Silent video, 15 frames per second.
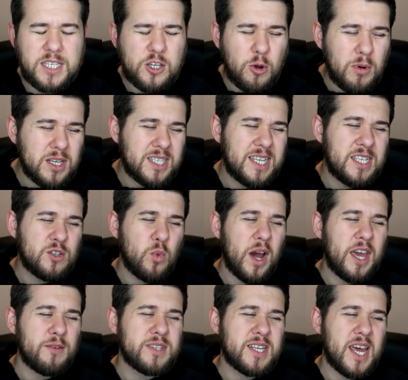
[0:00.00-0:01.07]
It's almost his
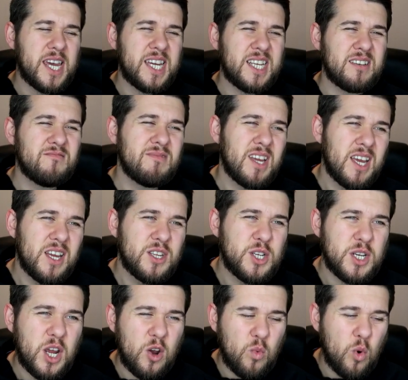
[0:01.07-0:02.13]
way of saying,
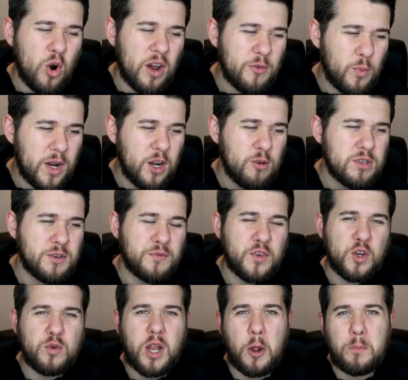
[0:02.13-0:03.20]
do you know what, if we lose a
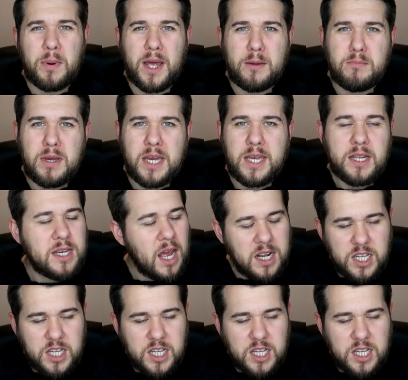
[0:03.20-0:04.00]
few, don't blame me.